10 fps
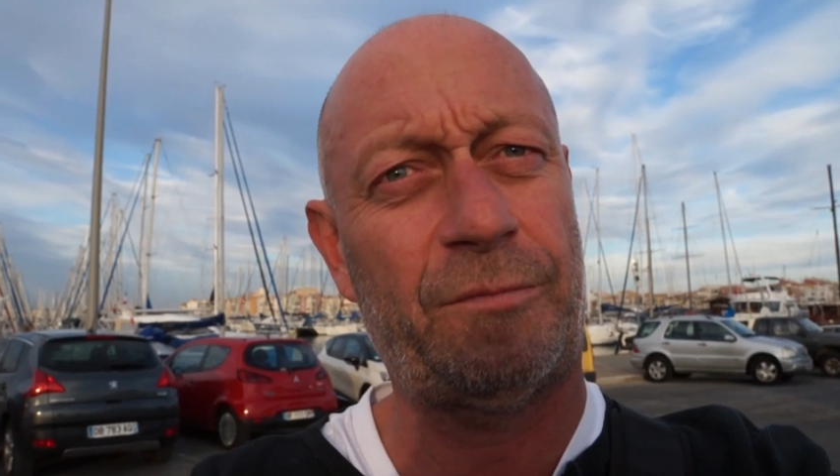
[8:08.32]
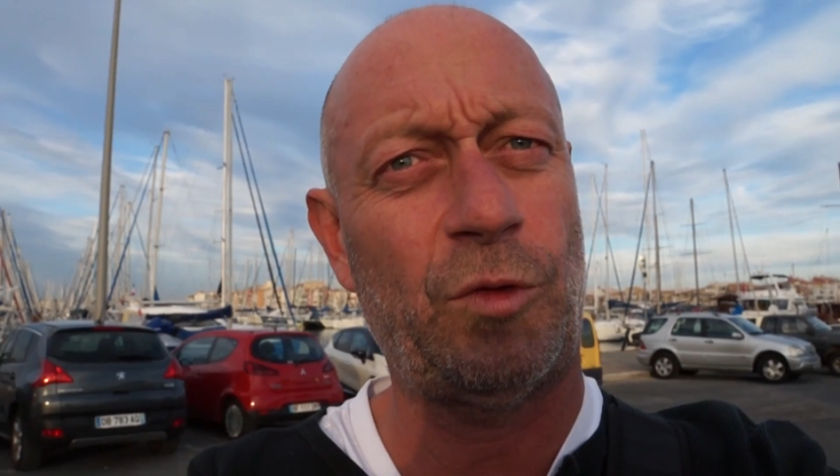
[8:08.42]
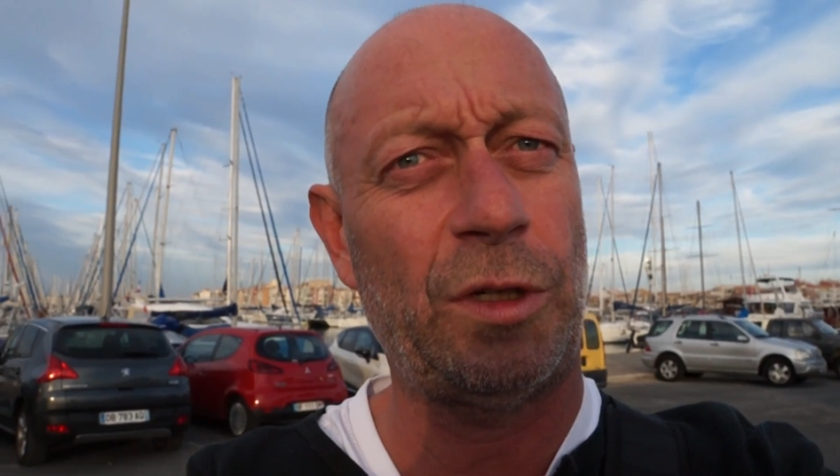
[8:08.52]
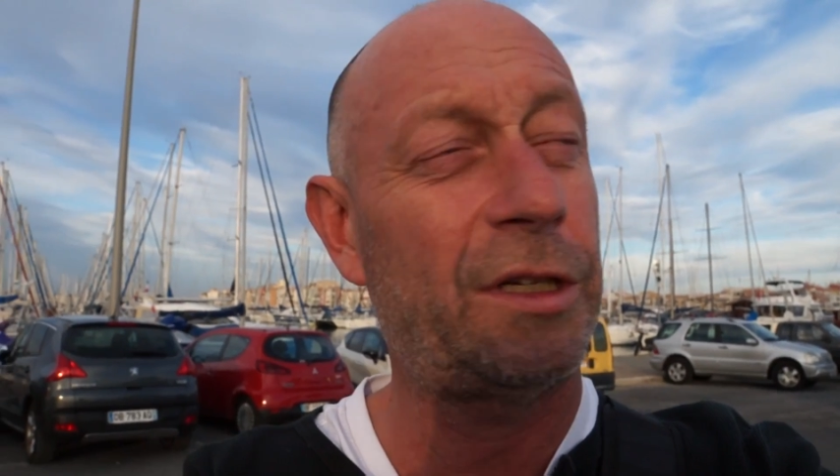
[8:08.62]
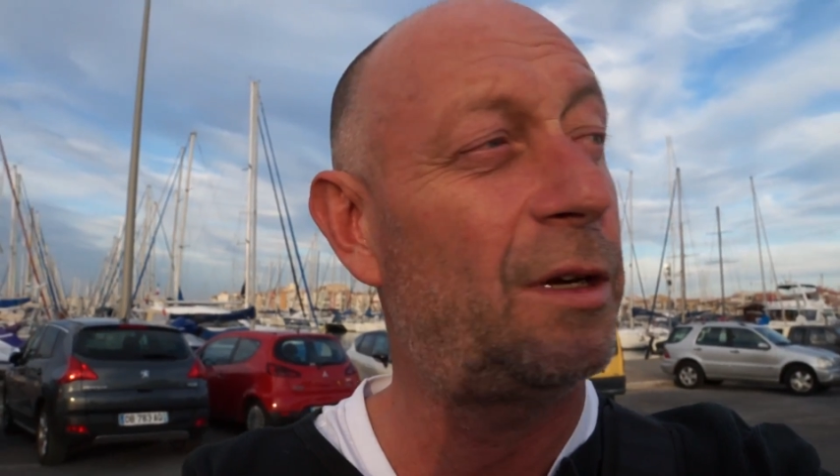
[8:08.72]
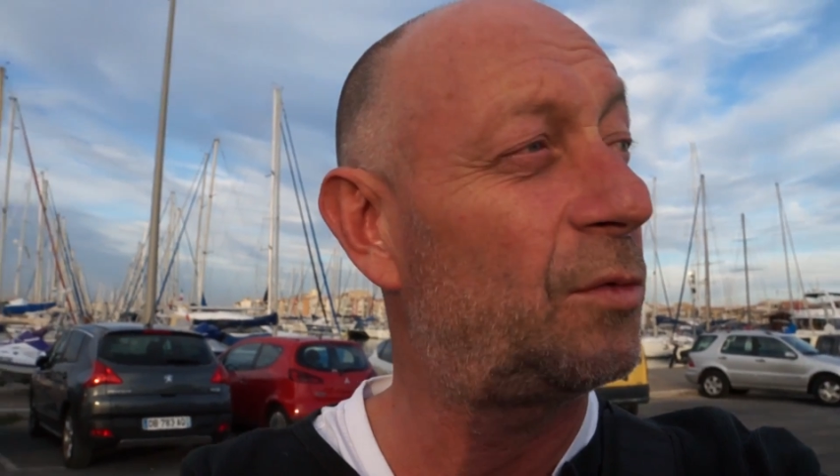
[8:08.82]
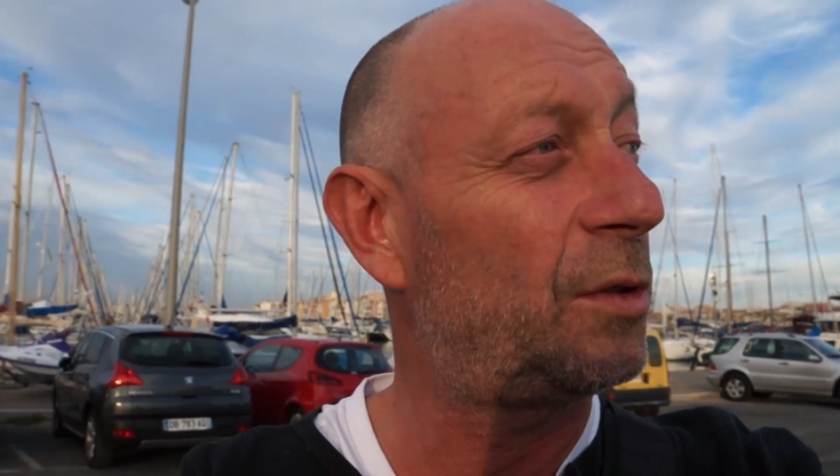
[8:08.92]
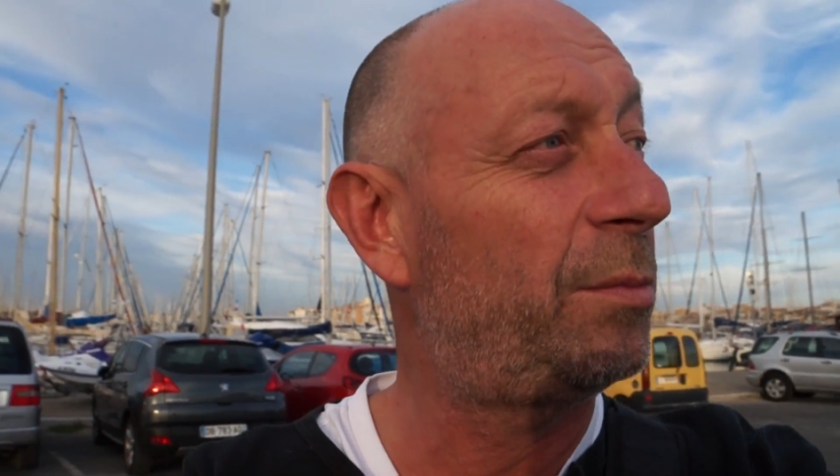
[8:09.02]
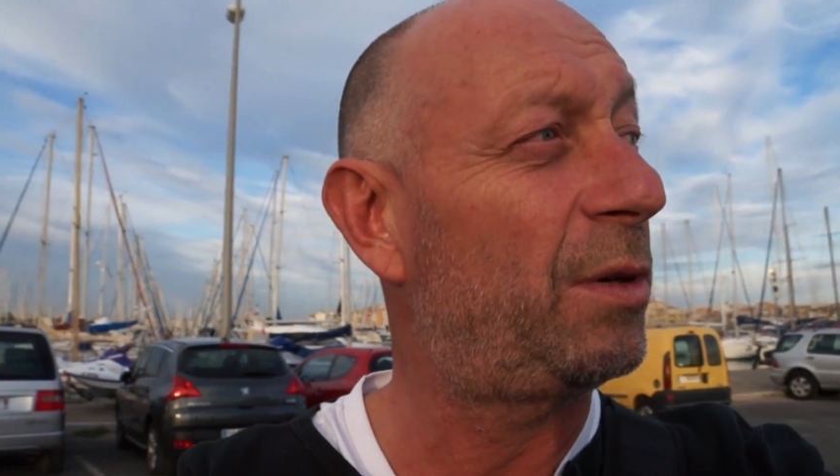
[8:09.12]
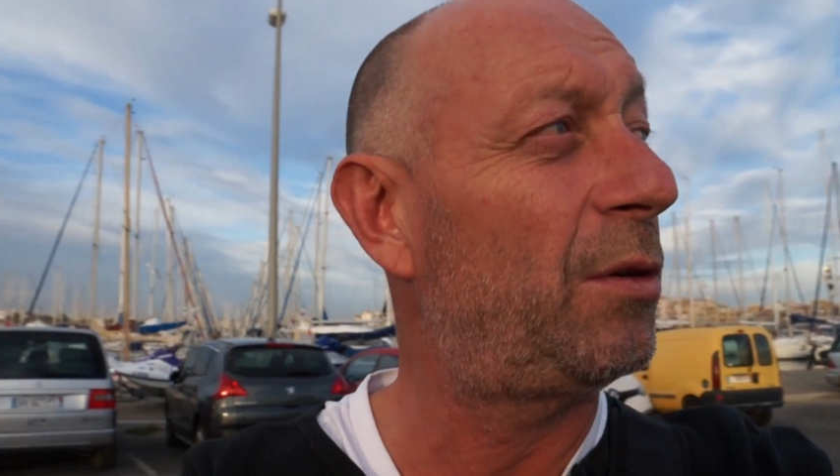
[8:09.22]
What comes
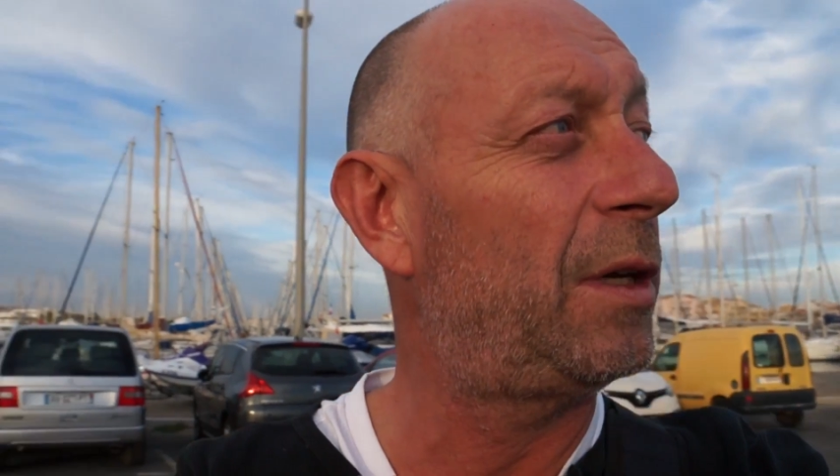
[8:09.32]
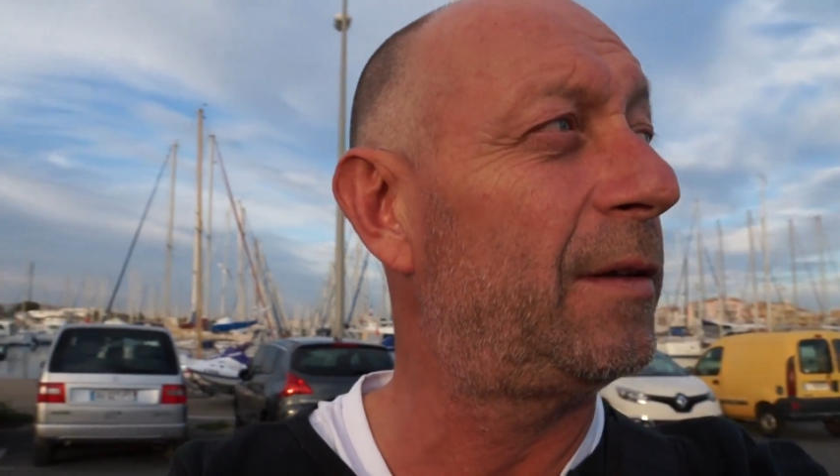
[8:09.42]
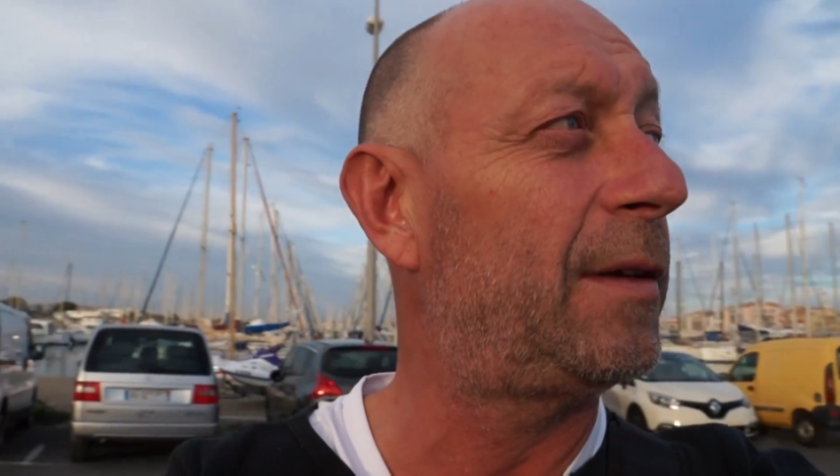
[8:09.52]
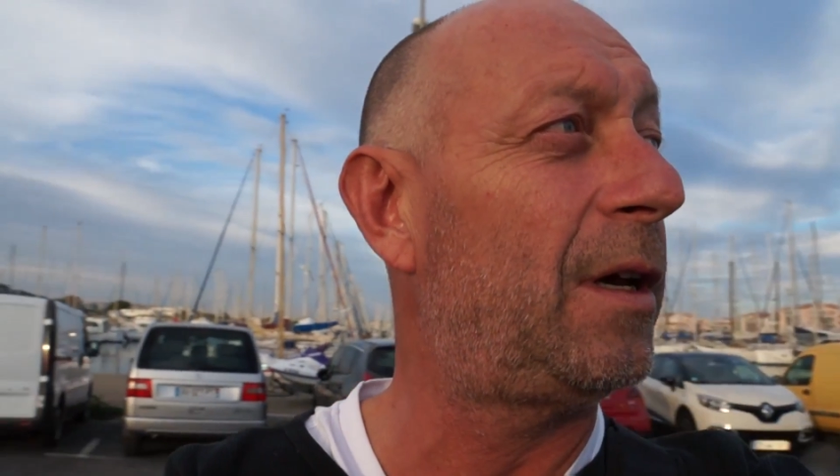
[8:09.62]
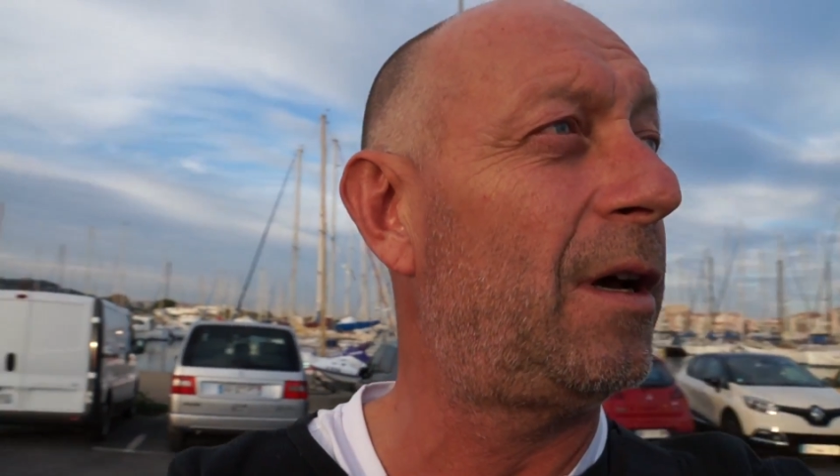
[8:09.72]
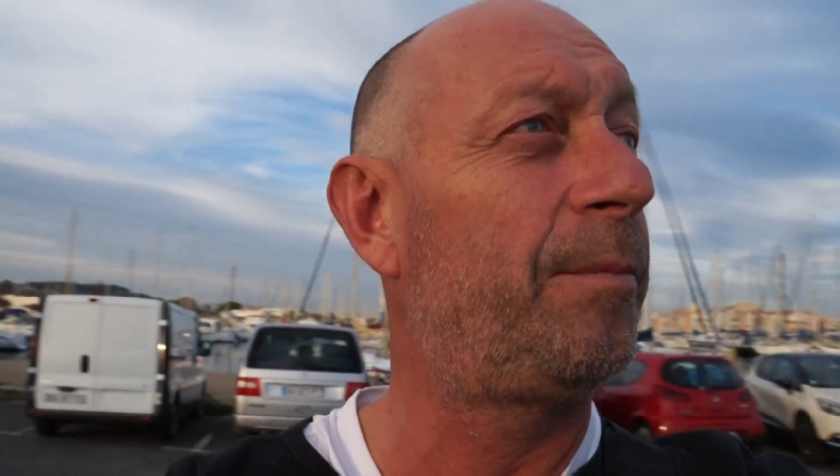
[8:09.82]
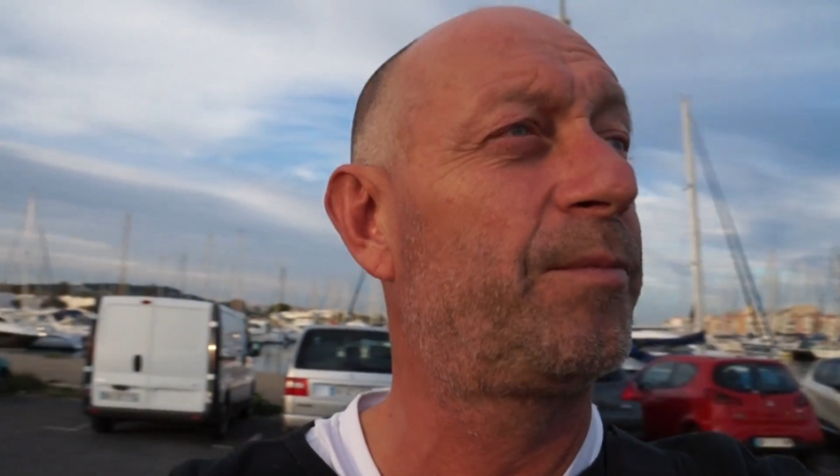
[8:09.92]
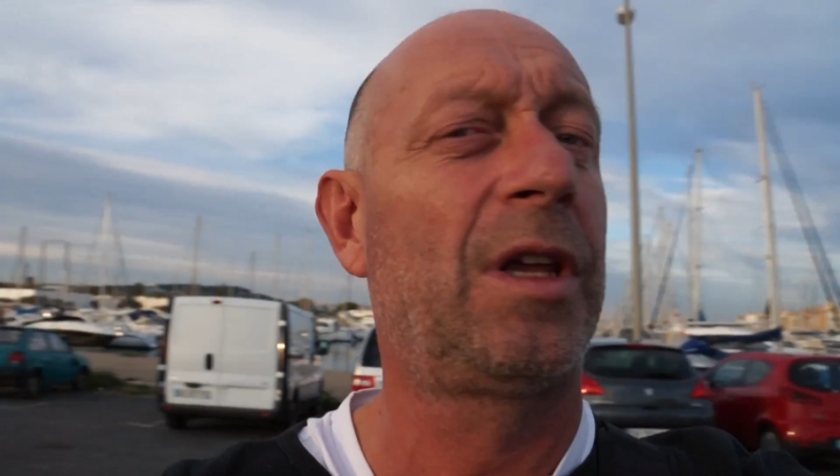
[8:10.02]
with the boat is a